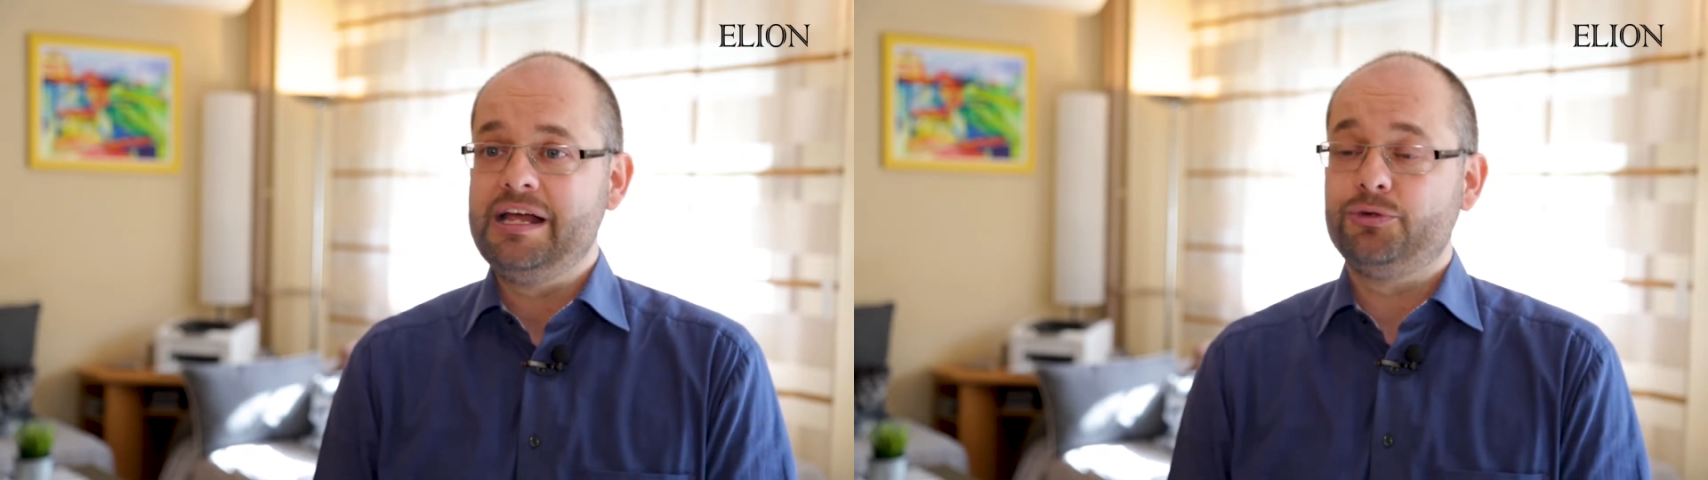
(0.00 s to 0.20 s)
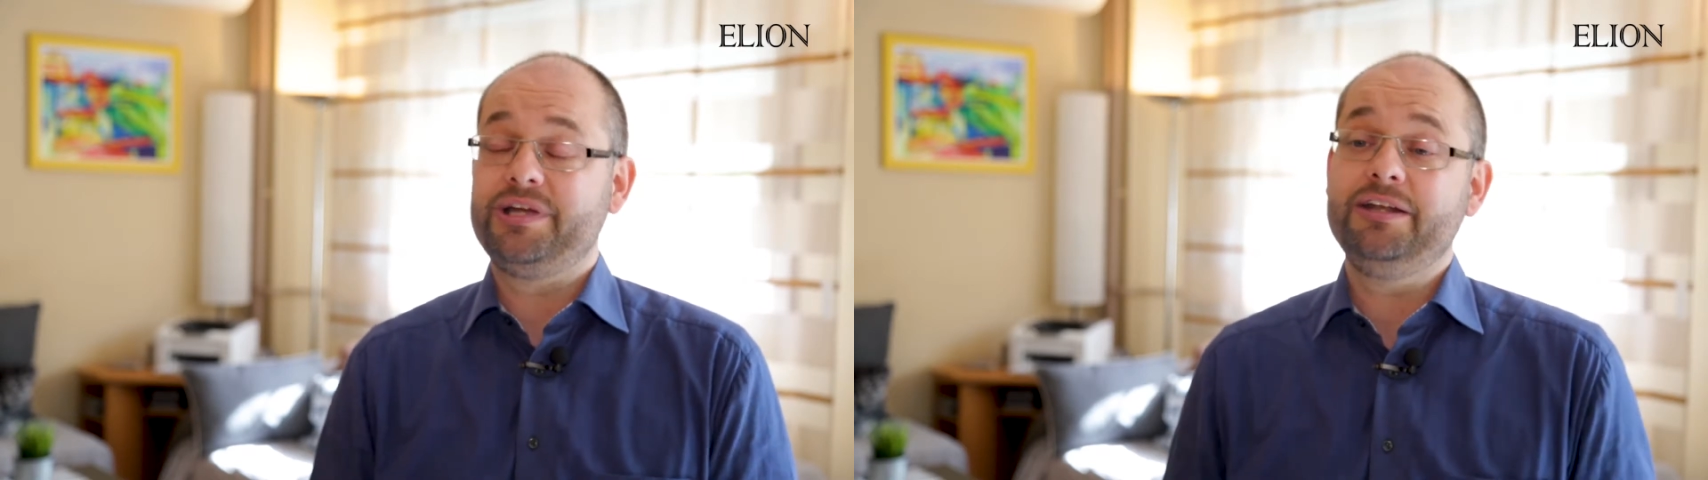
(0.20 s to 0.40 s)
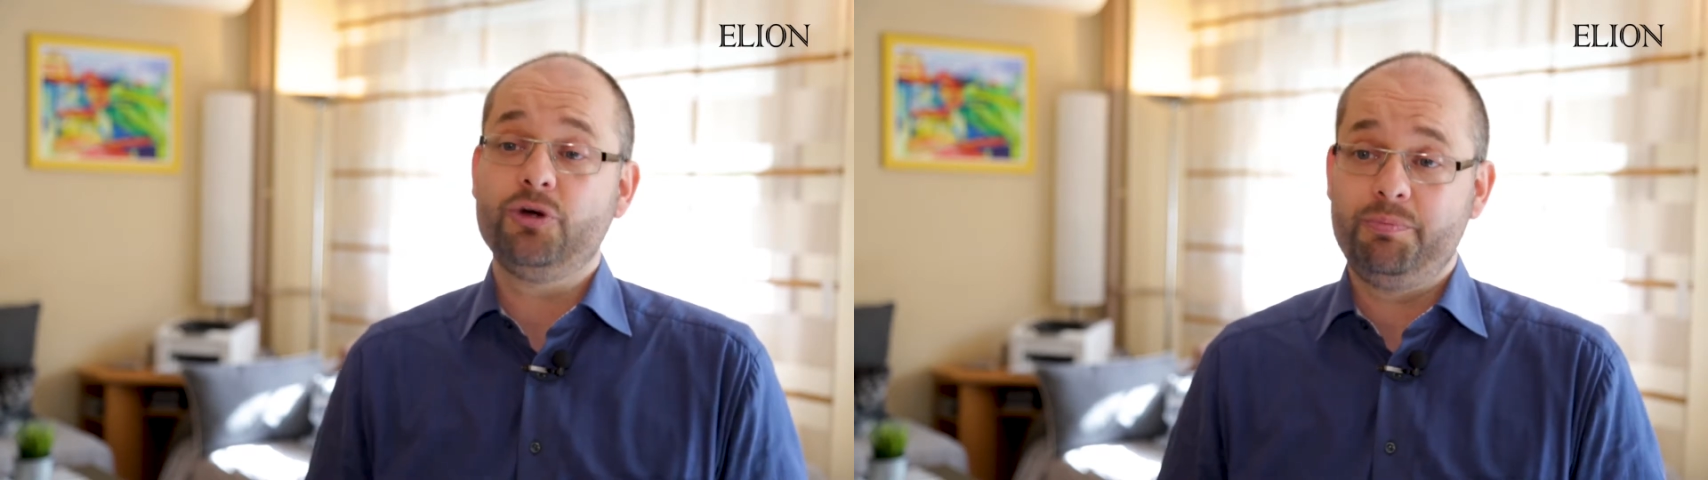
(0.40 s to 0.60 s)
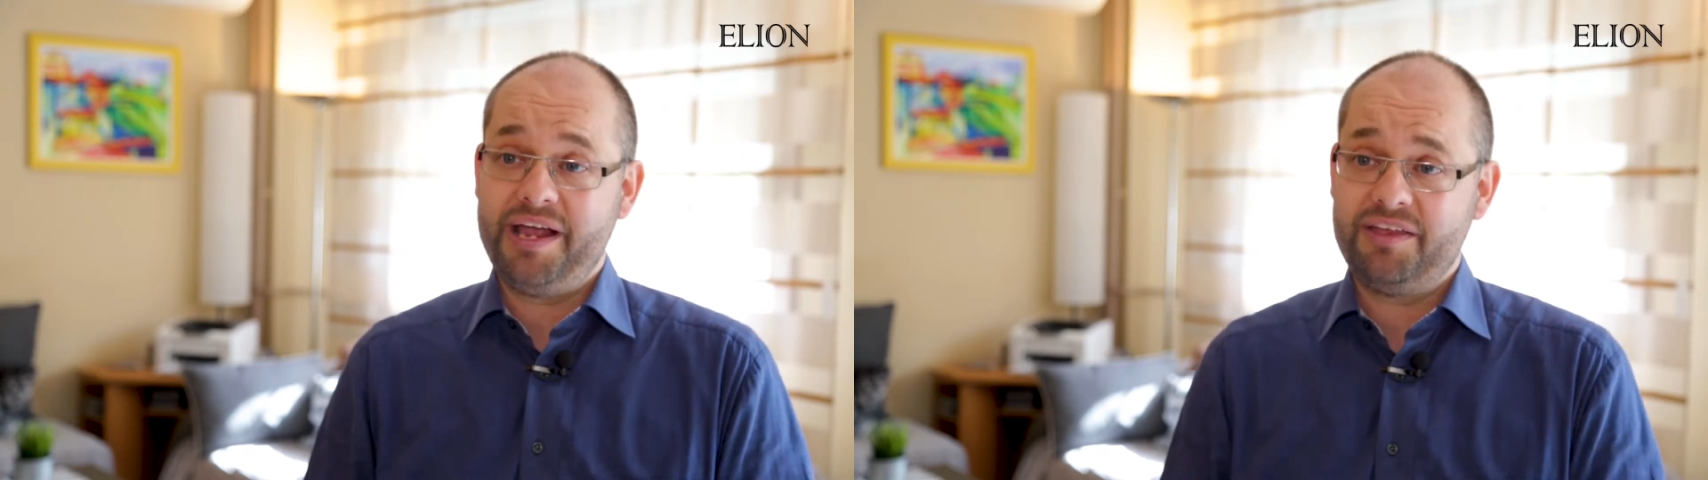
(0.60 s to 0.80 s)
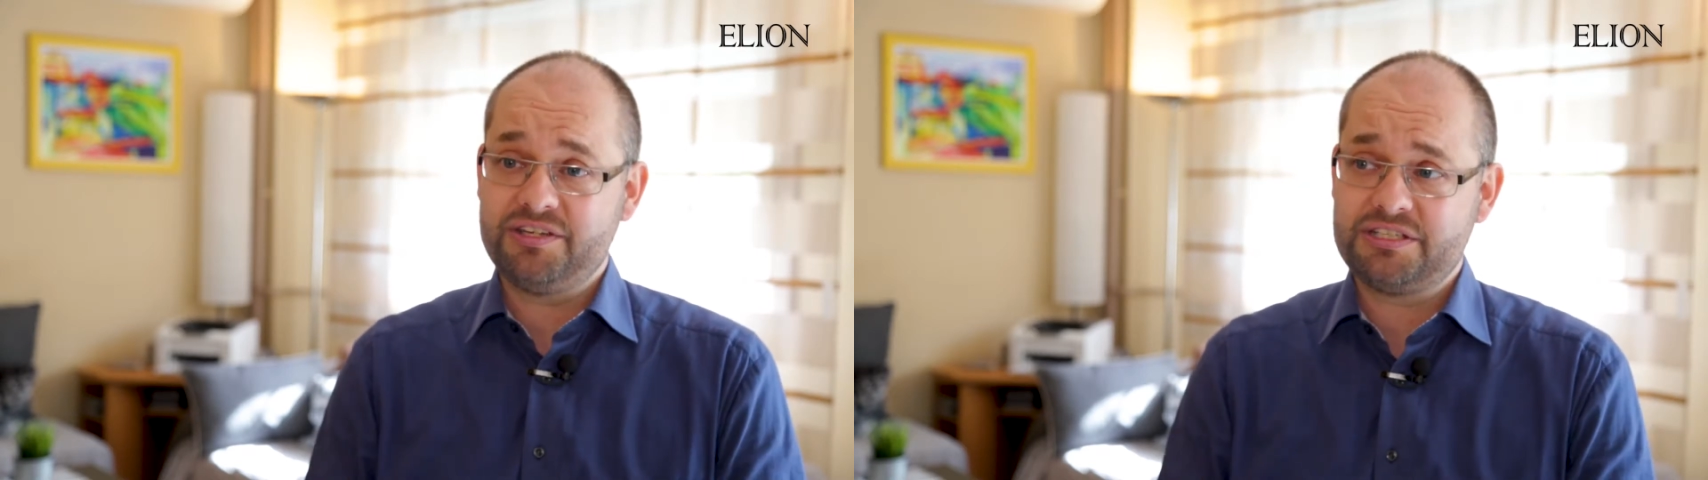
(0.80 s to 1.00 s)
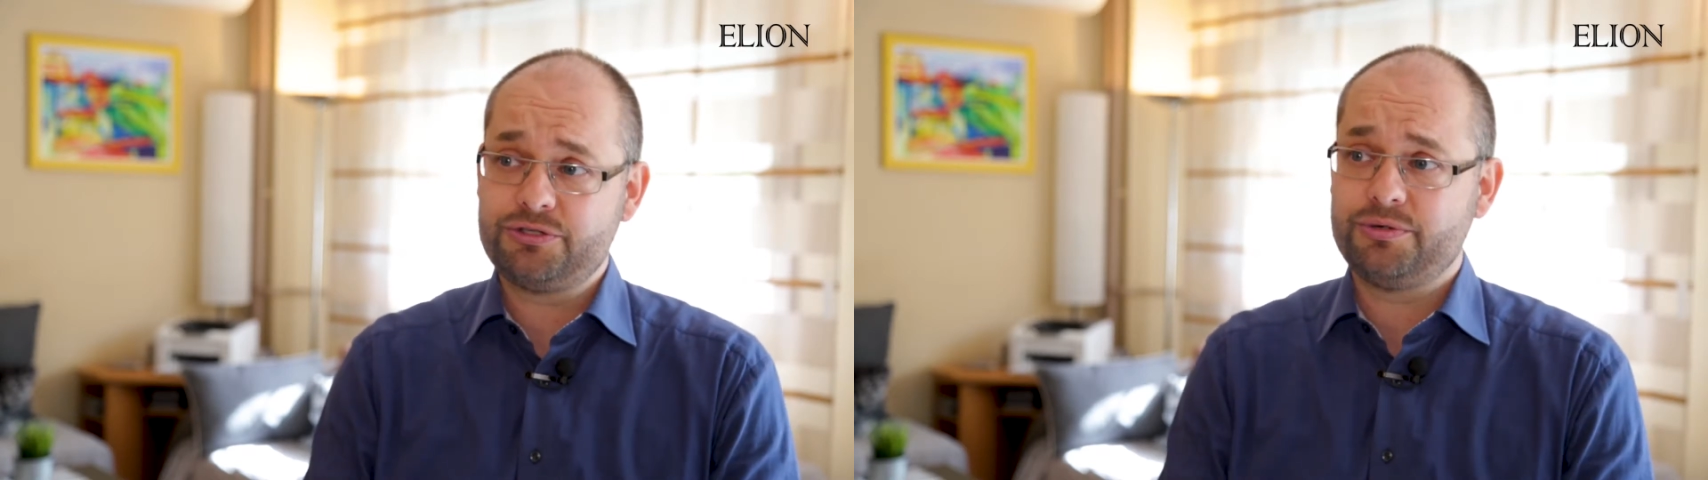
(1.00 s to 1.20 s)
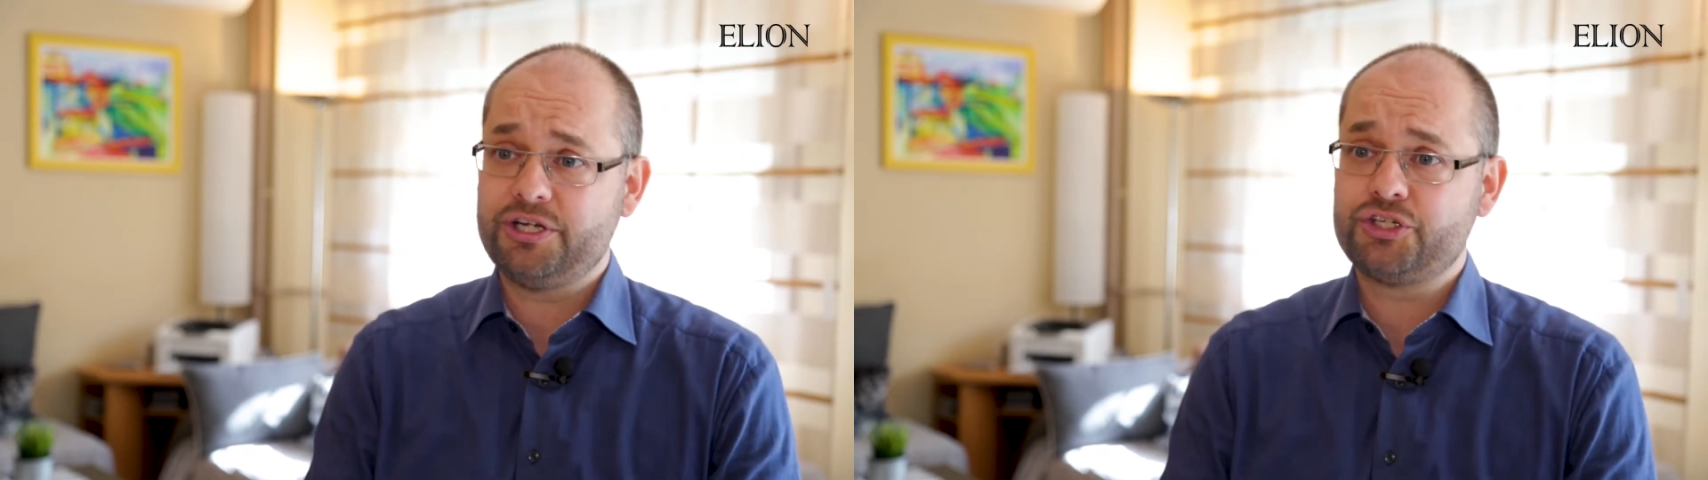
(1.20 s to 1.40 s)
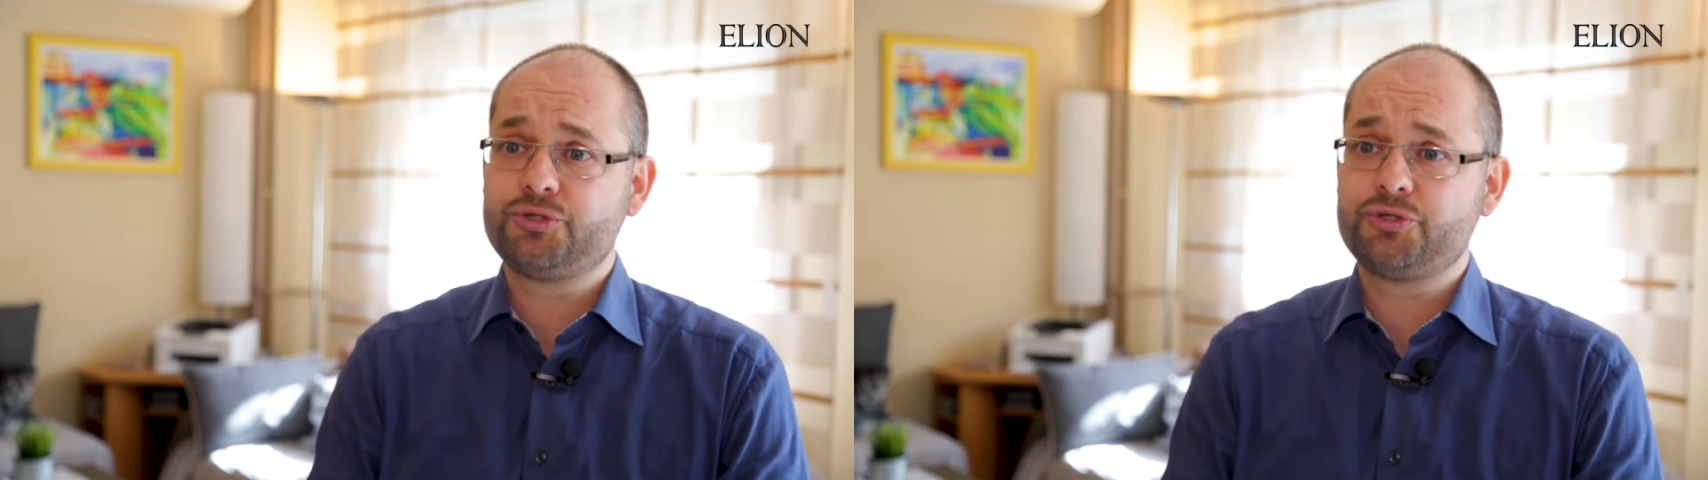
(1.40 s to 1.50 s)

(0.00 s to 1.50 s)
You can compare this situation